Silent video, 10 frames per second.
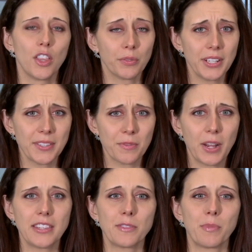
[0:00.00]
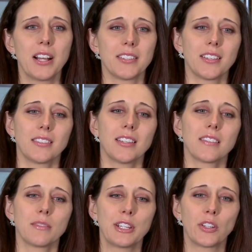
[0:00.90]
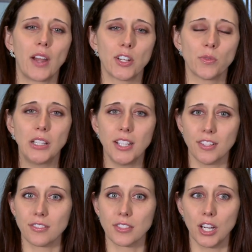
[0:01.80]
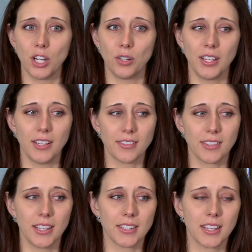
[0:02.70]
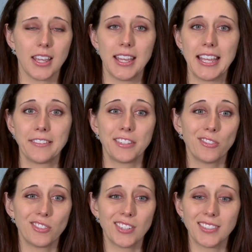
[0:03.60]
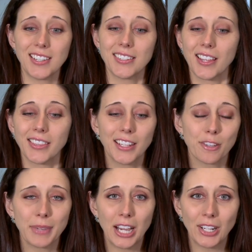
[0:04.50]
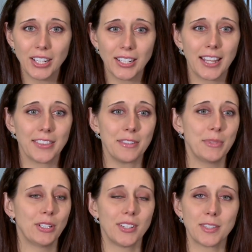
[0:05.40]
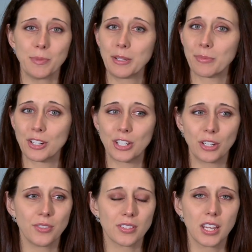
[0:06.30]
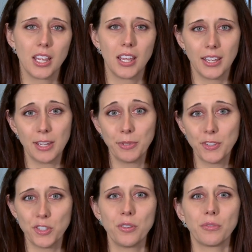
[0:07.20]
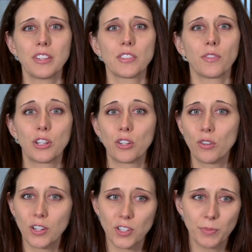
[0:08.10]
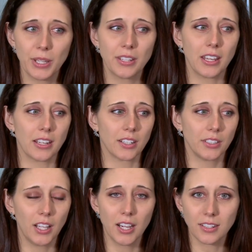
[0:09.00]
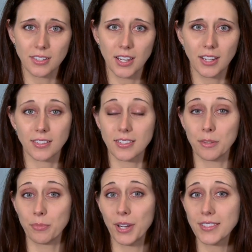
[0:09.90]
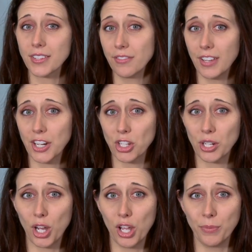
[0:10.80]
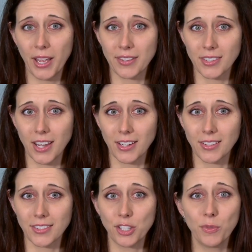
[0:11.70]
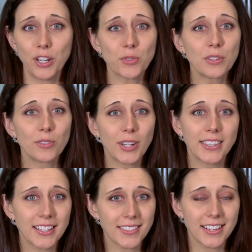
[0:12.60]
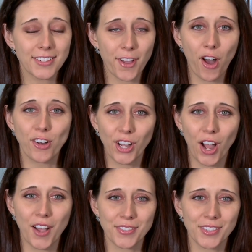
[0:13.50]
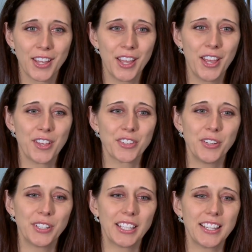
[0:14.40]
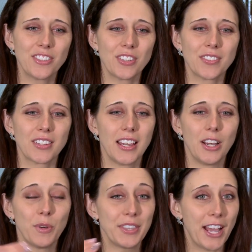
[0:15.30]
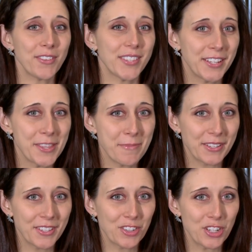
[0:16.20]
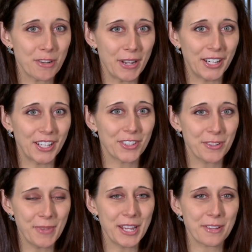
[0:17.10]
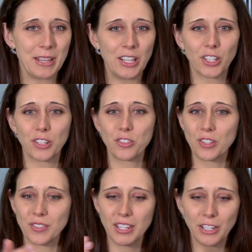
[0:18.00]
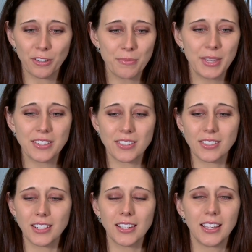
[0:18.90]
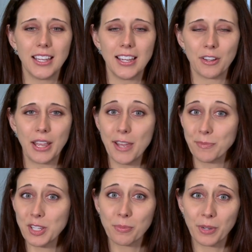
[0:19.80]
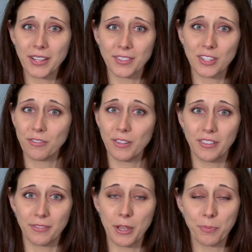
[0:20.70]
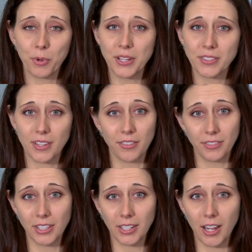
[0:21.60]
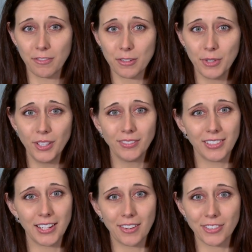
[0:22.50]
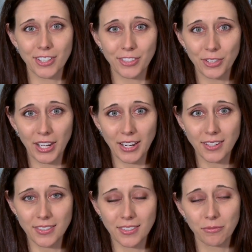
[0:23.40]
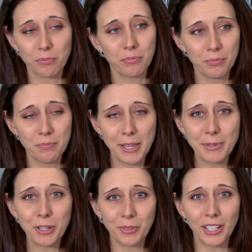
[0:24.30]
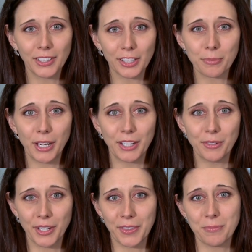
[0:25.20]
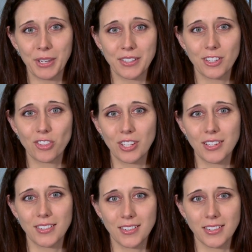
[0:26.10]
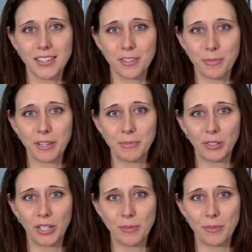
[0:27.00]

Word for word: The reason why this process needs to be gradual and slow is that if you just did nothing about it and the milk is being produced, it puts you at risk for engorgement and clogged ducts and a breast infection called mastitis. And you want to avoid these things at all costs. So again, just without sending the message to your body to make milk, just incrementally empty the breast to the point of, point of feeling comfortable. And after a few days, maybe a week, your body will get the message that it doesn't need to make milk